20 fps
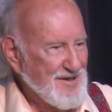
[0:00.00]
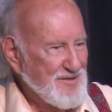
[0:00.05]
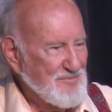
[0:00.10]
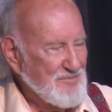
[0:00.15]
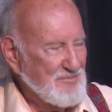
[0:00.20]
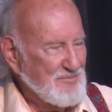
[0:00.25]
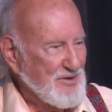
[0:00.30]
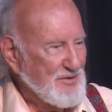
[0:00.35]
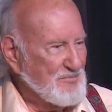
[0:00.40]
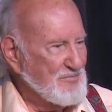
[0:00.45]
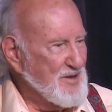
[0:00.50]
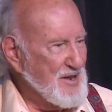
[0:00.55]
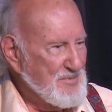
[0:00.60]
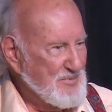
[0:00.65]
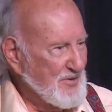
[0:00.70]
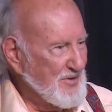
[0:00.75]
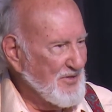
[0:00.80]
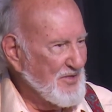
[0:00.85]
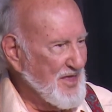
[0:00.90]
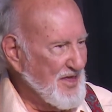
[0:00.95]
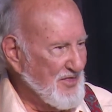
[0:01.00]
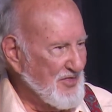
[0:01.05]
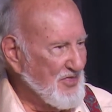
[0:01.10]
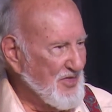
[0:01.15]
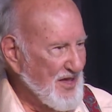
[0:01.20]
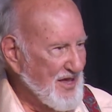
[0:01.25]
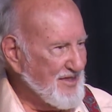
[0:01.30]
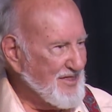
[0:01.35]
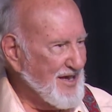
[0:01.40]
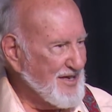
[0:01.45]
But people then
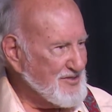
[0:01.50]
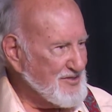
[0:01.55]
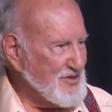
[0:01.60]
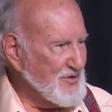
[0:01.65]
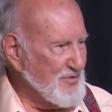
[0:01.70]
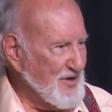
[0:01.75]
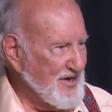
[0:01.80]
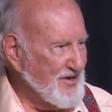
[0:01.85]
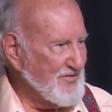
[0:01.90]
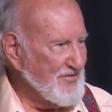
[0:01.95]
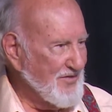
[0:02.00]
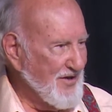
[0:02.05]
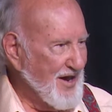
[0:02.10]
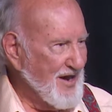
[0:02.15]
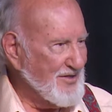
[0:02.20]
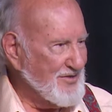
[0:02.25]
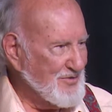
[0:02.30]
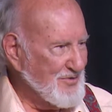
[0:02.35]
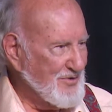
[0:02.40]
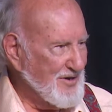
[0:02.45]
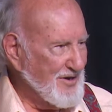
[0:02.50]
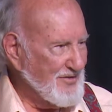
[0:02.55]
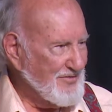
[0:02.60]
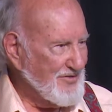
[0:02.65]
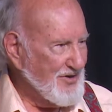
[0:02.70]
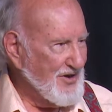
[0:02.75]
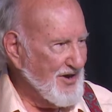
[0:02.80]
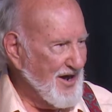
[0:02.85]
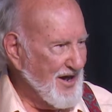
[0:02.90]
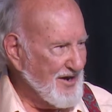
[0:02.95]
think that's the way to find the will of
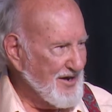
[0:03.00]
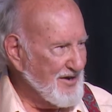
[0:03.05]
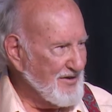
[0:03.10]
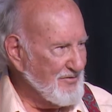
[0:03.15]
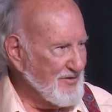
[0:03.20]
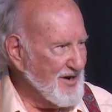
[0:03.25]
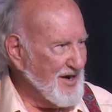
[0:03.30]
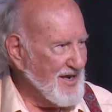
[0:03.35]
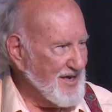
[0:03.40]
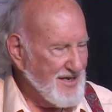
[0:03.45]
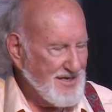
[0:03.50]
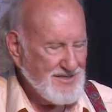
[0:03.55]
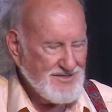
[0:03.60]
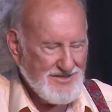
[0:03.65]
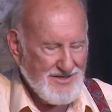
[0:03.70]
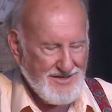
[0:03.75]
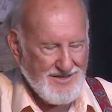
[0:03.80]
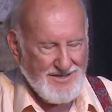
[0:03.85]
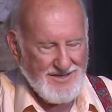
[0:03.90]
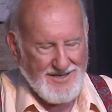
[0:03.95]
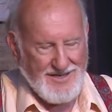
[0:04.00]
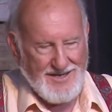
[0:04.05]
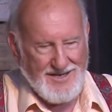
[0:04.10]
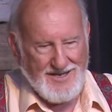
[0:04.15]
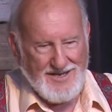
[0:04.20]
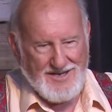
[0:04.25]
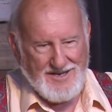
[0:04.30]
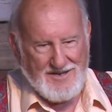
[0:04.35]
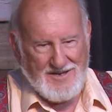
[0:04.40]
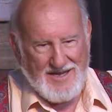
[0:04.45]
God. It really isn't.
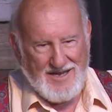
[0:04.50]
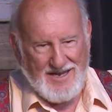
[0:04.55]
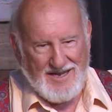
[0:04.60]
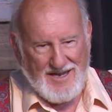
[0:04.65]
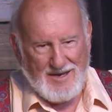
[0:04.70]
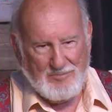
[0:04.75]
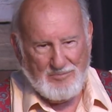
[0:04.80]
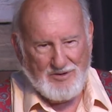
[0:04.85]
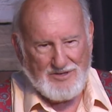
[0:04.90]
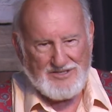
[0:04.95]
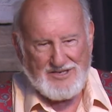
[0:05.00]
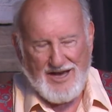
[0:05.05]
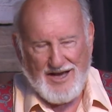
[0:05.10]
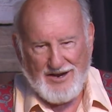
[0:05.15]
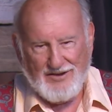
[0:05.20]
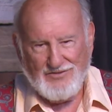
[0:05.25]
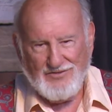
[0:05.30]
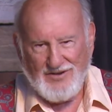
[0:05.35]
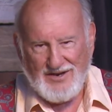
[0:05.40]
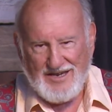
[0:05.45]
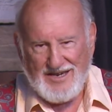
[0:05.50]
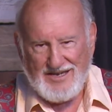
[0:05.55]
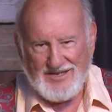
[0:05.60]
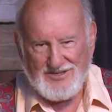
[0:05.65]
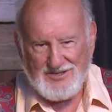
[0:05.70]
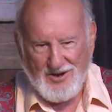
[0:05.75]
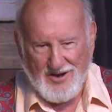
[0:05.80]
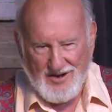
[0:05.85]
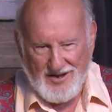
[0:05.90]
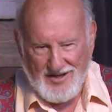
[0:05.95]
He puts out a fleece,
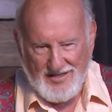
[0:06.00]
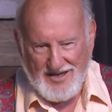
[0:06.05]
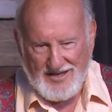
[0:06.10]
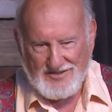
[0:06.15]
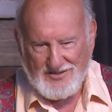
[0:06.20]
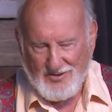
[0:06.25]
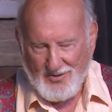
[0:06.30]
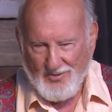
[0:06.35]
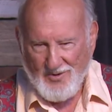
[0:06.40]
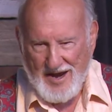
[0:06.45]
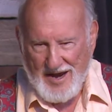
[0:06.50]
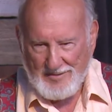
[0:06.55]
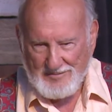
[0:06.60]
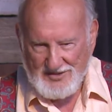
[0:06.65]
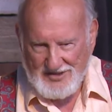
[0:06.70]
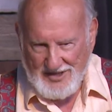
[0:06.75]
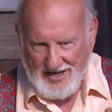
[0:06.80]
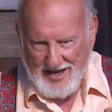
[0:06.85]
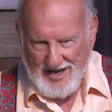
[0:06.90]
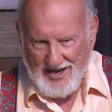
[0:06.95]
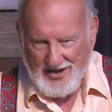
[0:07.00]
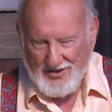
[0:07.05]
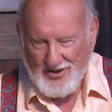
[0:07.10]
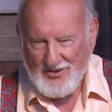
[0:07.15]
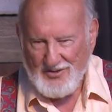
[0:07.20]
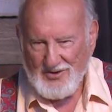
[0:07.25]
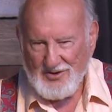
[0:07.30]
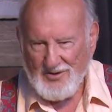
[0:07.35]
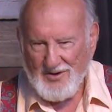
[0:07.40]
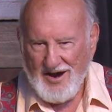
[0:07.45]
that's a ram skin,
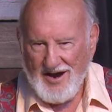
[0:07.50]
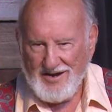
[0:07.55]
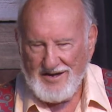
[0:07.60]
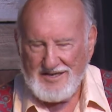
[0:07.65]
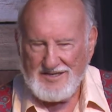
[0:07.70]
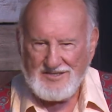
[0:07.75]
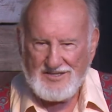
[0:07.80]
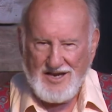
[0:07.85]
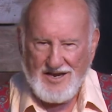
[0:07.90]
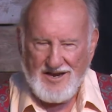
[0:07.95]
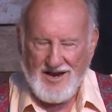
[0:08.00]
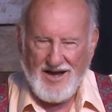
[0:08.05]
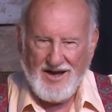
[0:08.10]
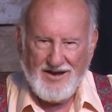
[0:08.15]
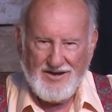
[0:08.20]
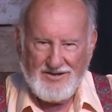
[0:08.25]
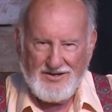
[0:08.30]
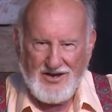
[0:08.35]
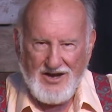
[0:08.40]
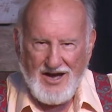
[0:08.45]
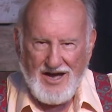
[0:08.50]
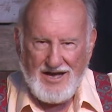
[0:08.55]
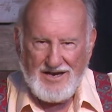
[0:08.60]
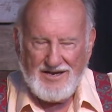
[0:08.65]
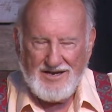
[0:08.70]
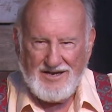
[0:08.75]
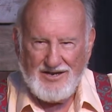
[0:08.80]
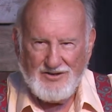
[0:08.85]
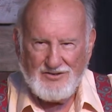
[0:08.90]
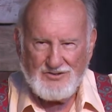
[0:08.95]
on the ground. And he said, now,
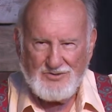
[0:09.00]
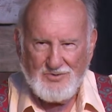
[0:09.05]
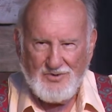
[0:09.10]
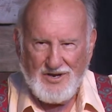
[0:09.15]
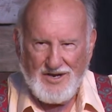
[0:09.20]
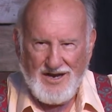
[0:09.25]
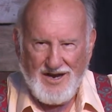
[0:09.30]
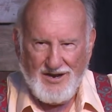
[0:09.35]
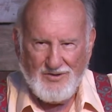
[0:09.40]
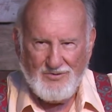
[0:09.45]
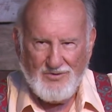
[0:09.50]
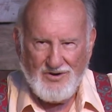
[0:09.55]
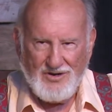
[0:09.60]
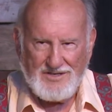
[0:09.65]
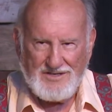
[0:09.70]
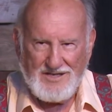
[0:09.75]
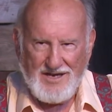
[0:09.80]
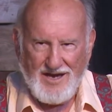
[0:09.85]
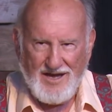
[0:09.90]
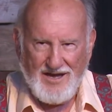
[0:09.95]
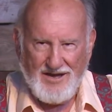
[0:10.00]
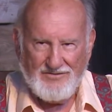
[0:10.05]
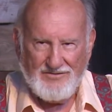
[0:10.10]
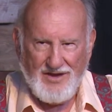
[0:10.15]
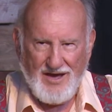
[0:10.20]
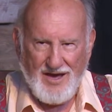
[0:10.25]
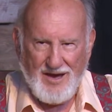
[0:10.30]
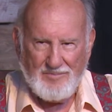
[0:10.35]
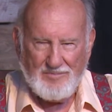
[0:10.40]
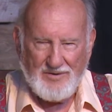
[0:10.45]
God, here's what I want to have
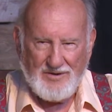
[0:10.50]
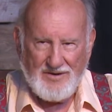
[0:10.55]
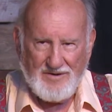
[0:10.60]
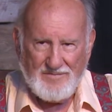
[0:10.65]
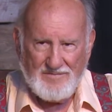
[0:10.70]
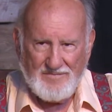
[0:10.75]
happen.